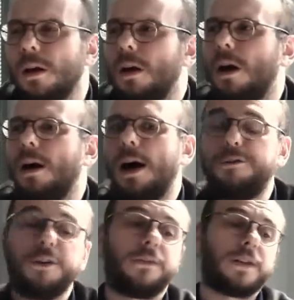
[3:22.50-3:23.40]
I
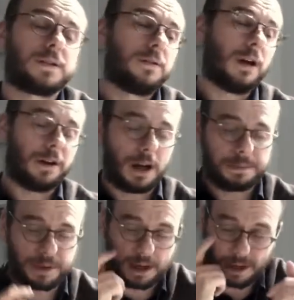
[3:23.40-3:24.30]
think there's,
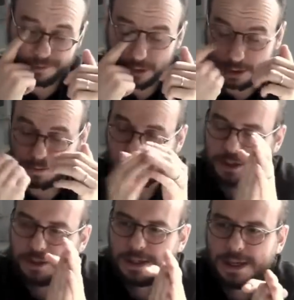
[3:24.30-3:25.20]
I've just
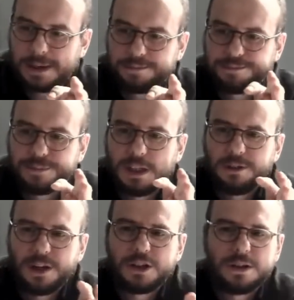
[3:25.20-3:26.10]
mentioned
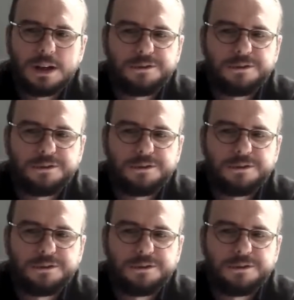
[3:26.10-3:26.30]
innovation.